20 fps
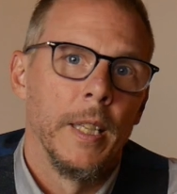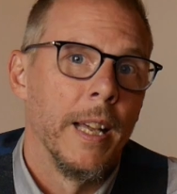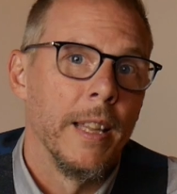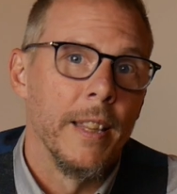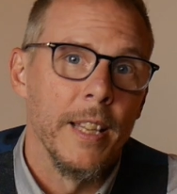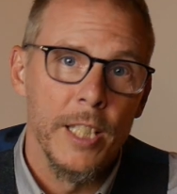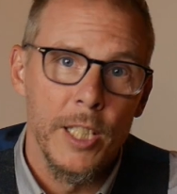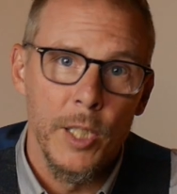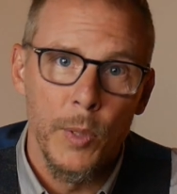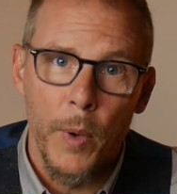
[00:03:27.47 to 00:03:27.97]

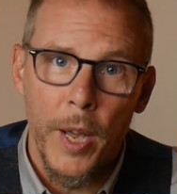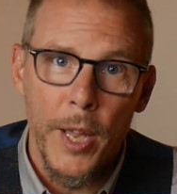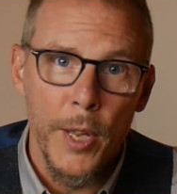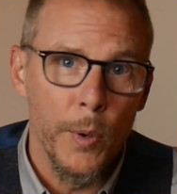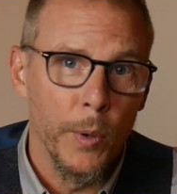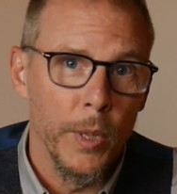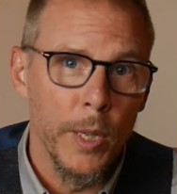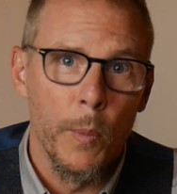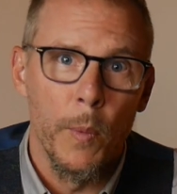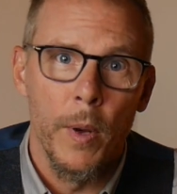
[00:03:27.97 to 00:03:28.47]
And this is why
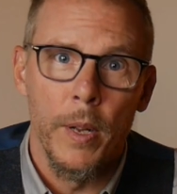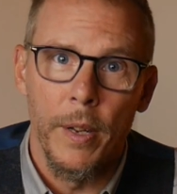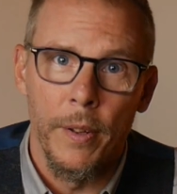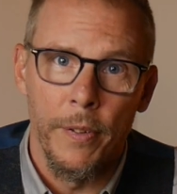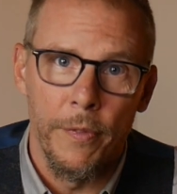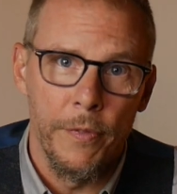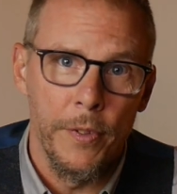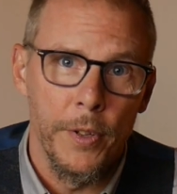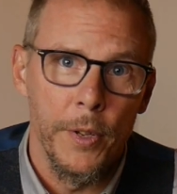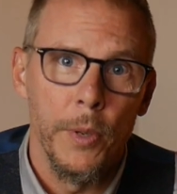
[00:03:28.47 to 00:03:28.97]
you only want
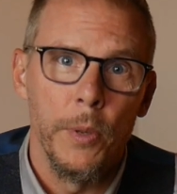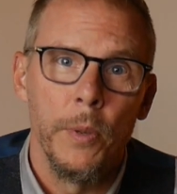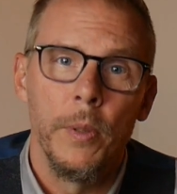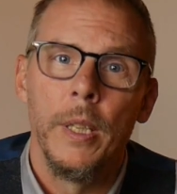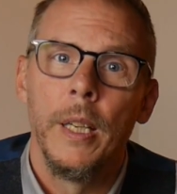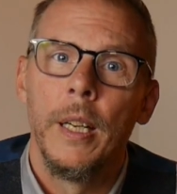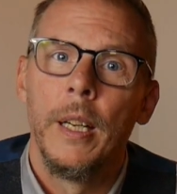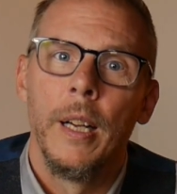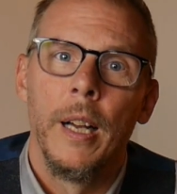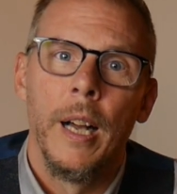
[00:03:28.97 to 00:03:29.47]
a
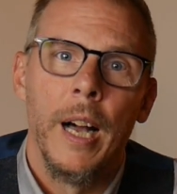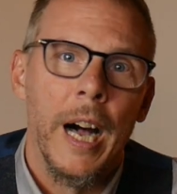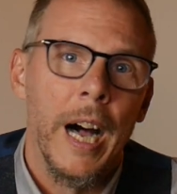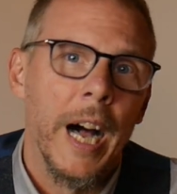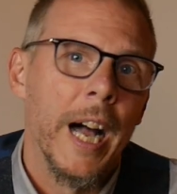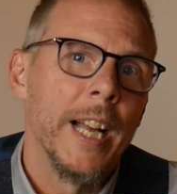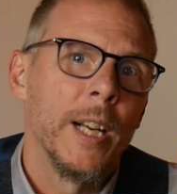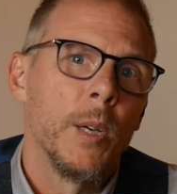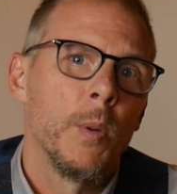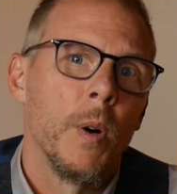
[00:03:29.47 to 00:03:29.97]
few
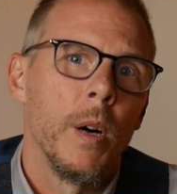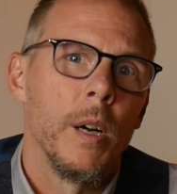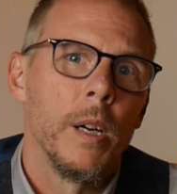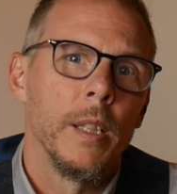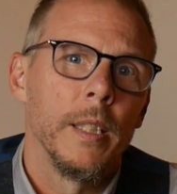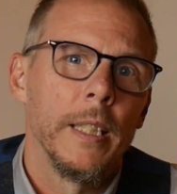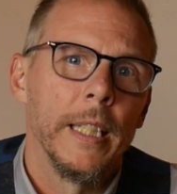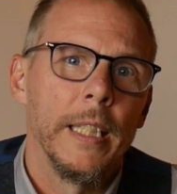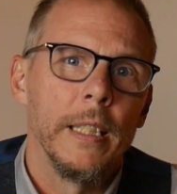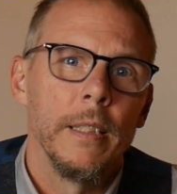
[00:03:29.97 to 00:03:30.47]
high
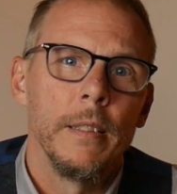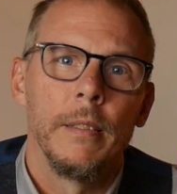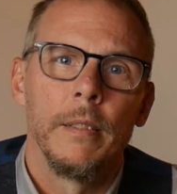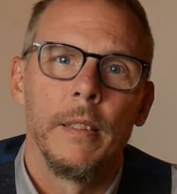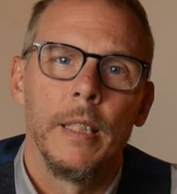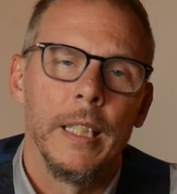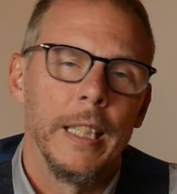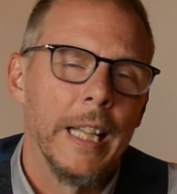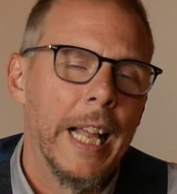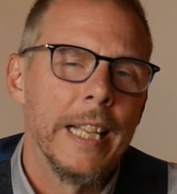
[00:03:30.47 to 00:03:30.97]
quality,
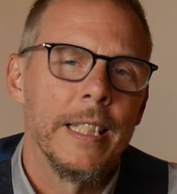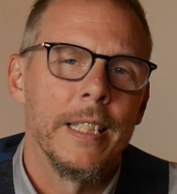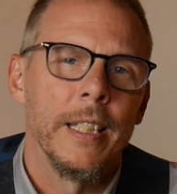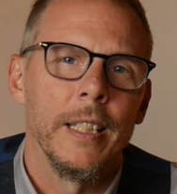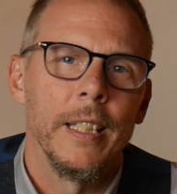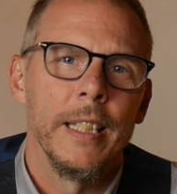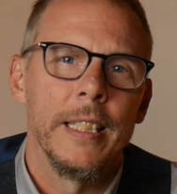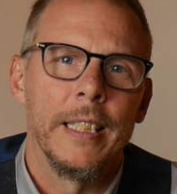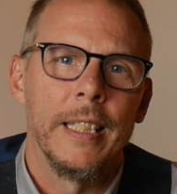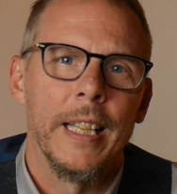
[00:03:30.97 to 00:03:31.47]

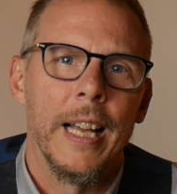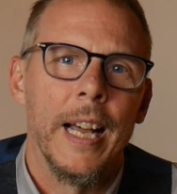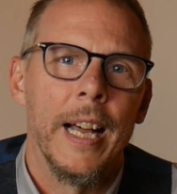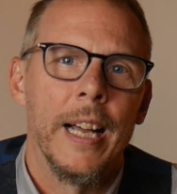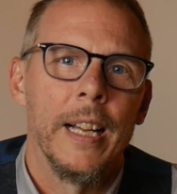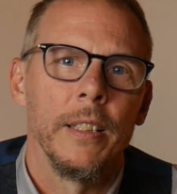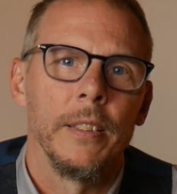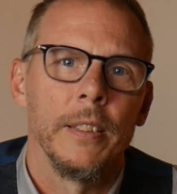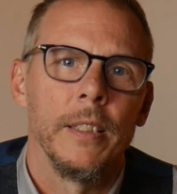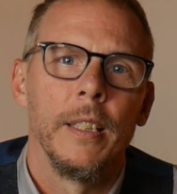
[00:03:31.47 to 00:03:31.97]
classically
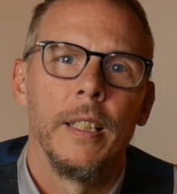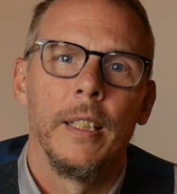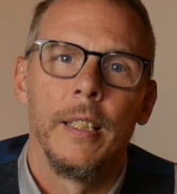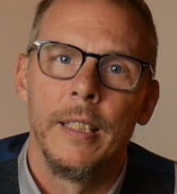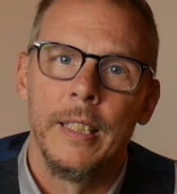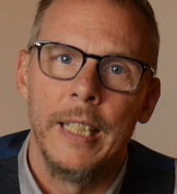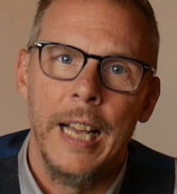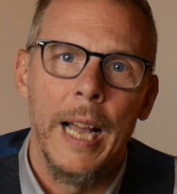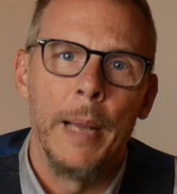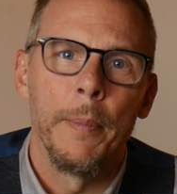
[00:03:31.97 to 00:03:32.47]
styled,
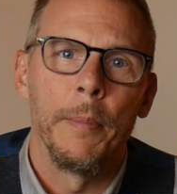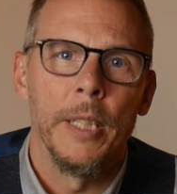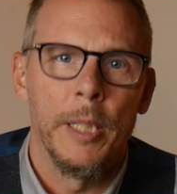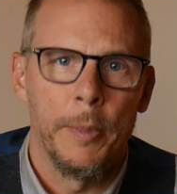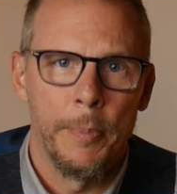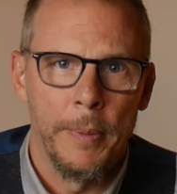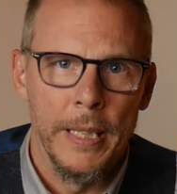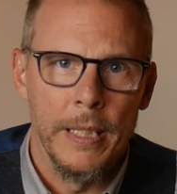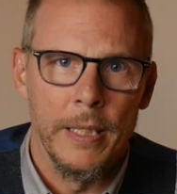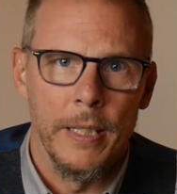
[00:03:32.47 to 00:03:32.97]

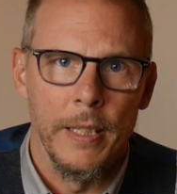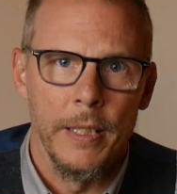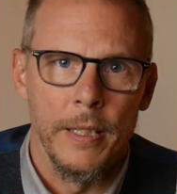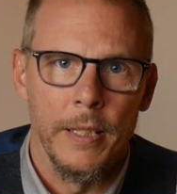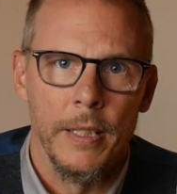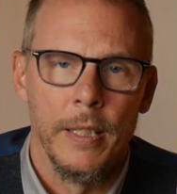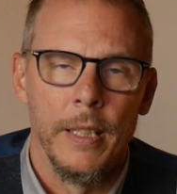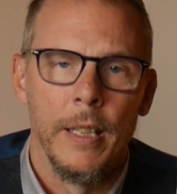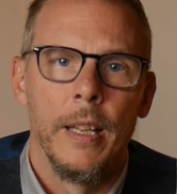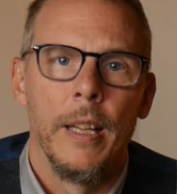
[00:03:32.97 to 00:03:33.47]
timeless
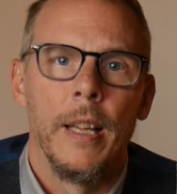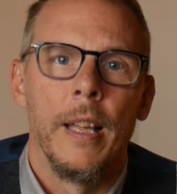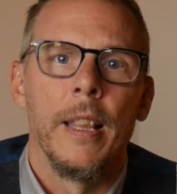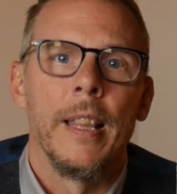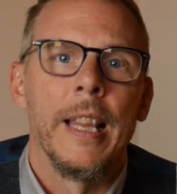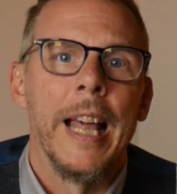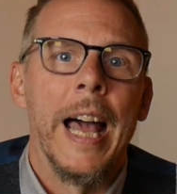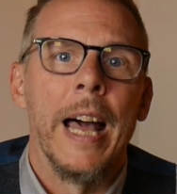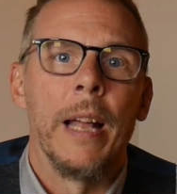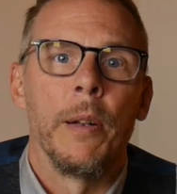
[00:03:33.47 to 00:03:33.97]
pieces
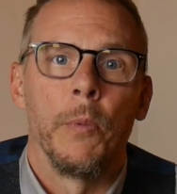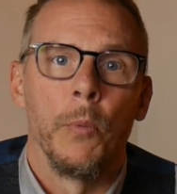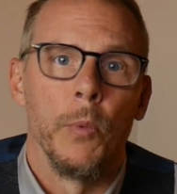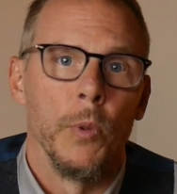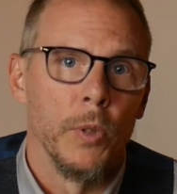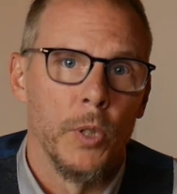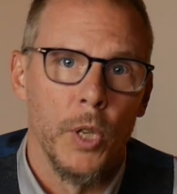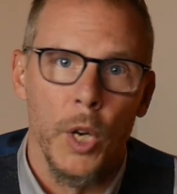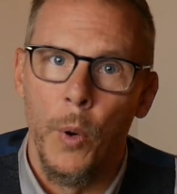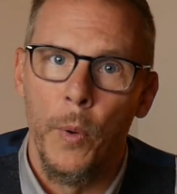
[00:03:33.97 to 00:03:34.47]
that
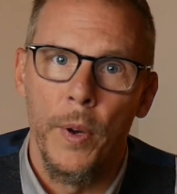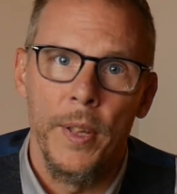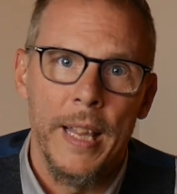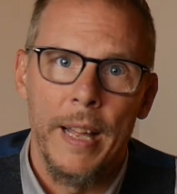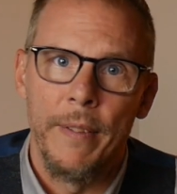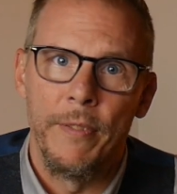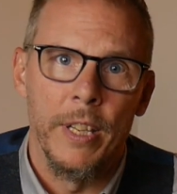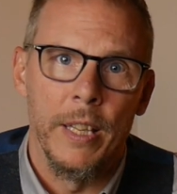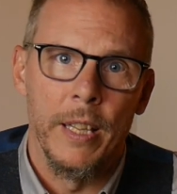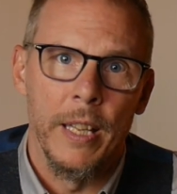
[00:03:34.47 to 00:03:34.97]
will go with
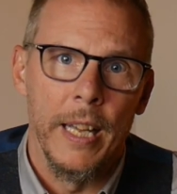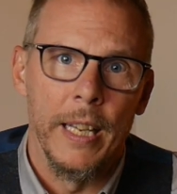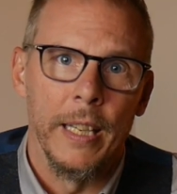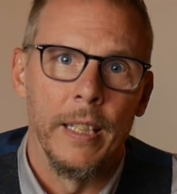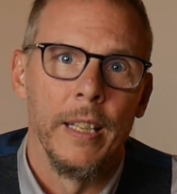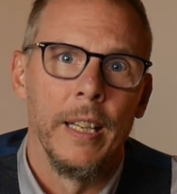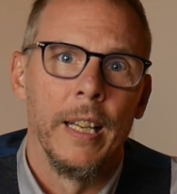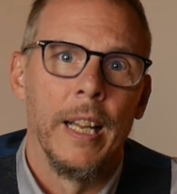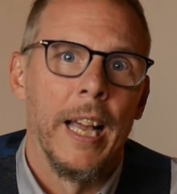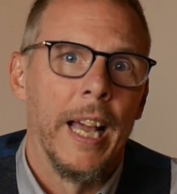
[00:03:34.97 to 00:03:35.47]

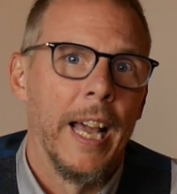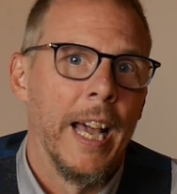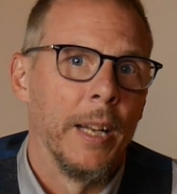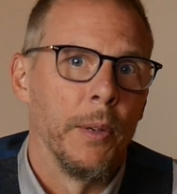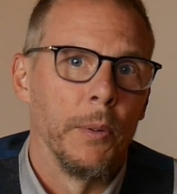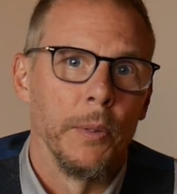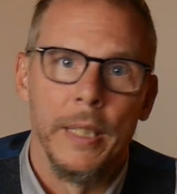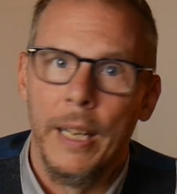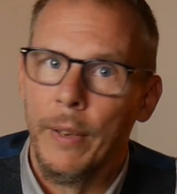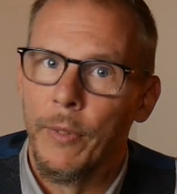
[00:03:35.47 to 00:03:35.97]
everything
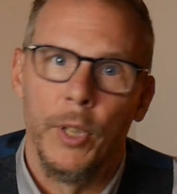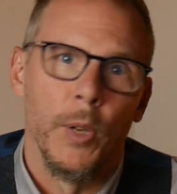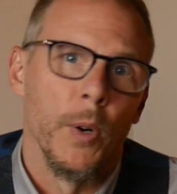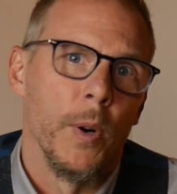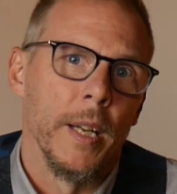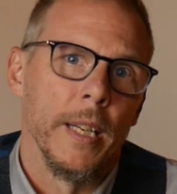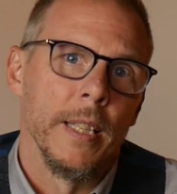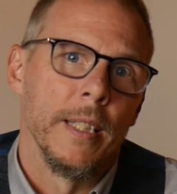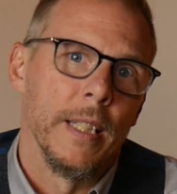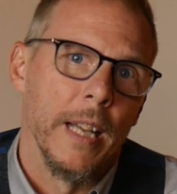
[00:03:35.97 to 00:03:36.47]
and will never
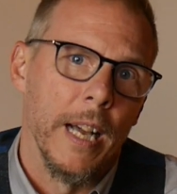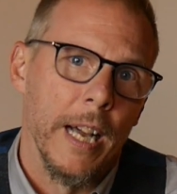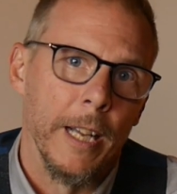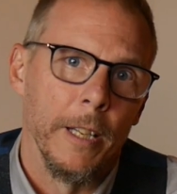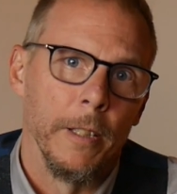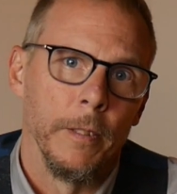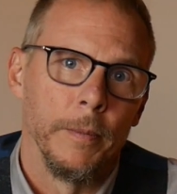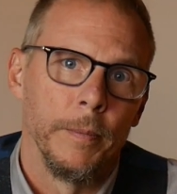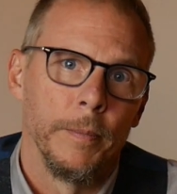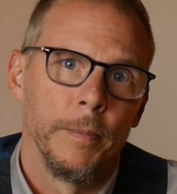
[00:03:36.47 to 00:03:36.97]
go out of
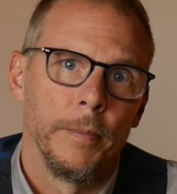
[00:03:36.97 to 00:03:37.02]
style.